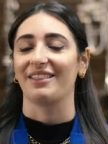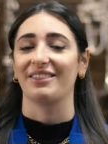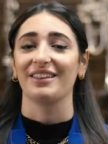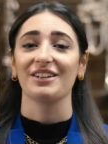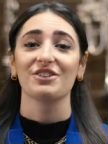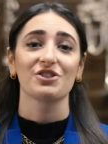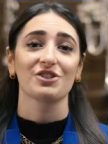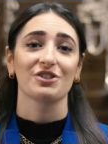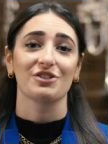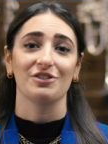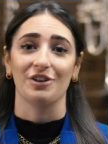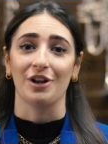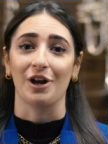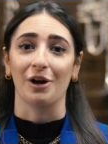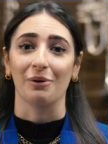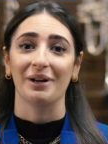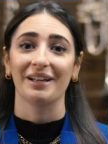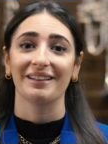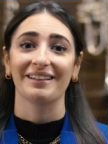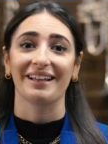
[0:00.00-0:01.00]
I think just
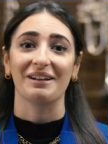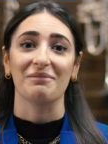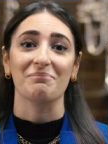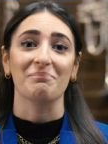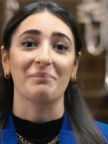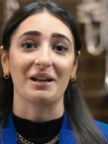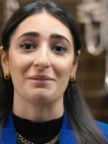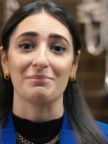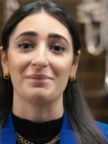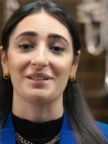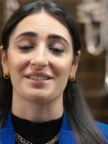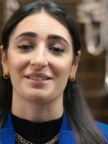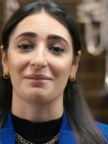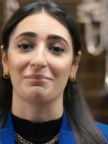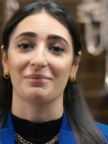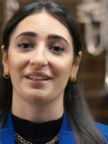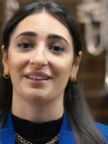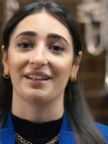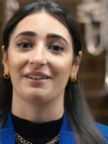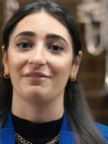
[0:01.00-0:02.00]
knowing that it might be
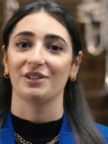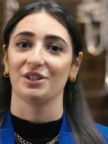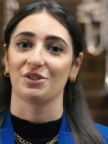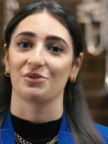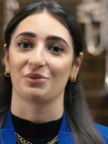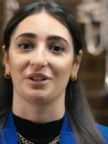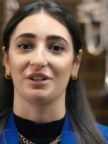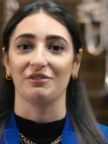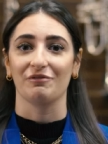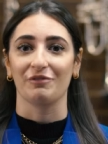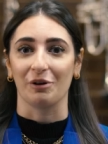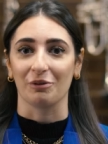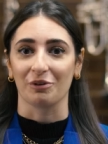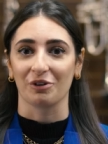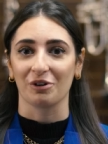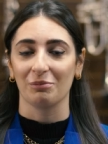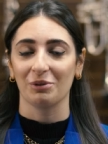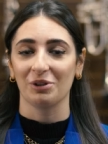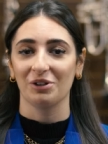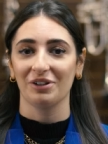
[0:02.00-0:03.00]
something that feels really
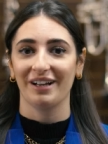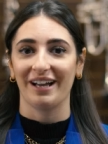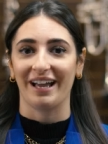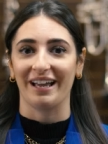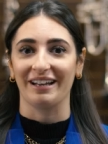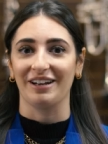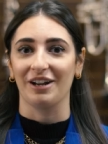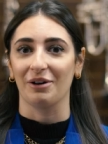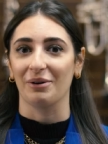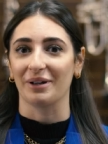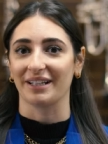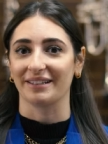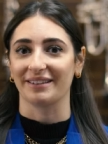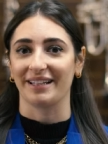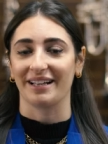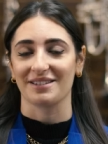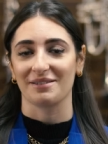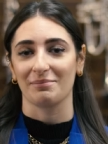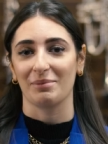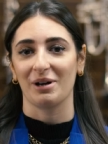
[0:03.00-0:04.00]
vulnerable and knowing that
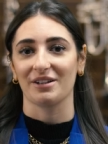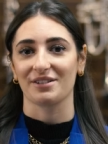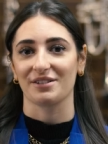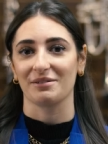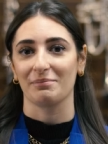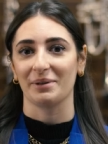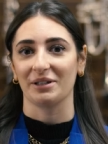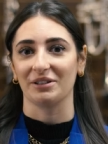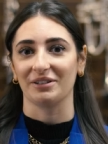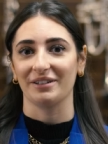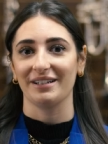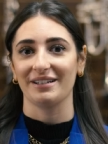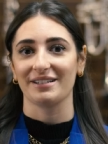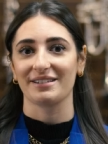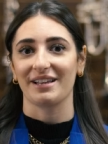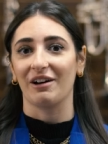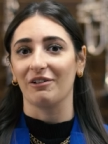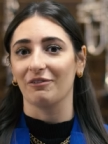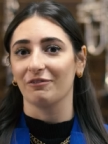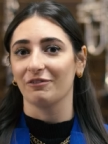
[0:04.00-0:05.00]
that's a possibility
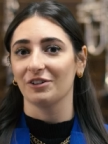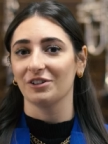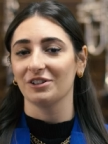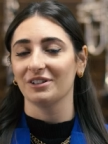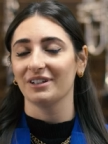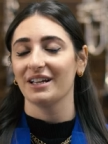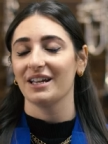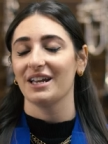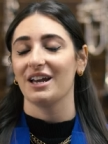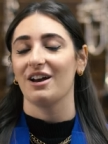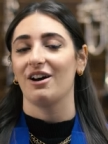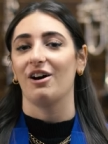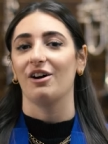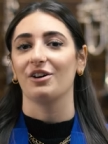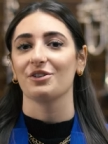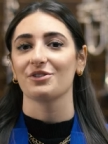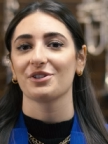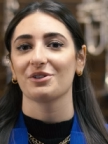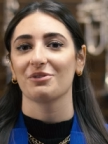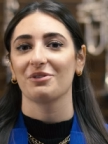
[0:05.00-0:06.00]
is helpful.
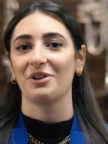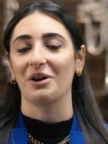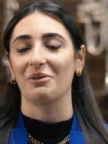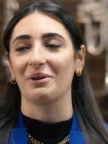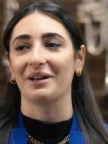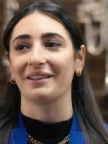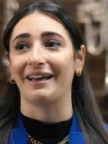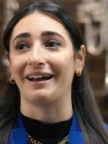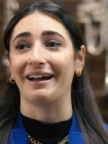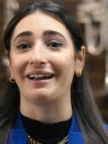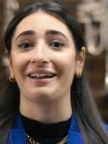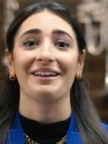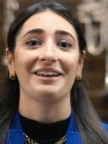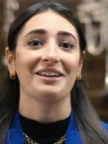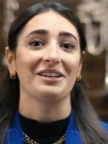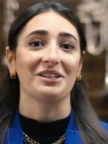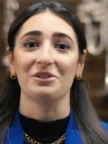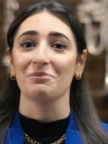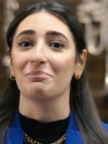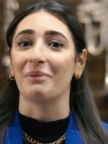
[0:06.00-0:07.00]
Also, knowing that
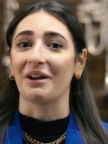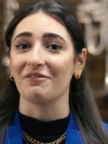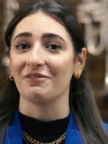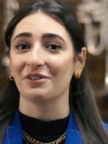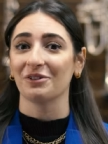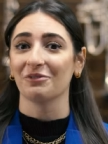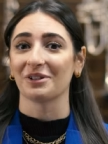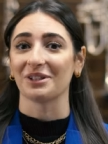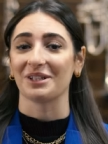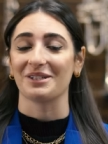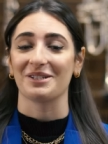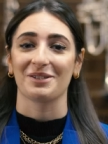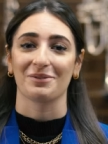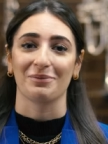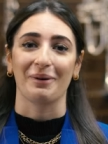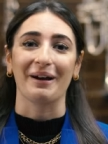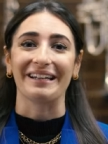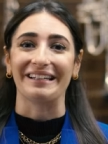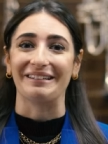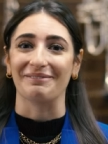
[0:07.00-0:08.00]
you might feel really
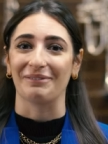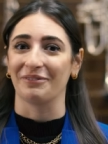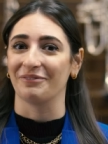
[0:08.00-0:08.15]
sweaty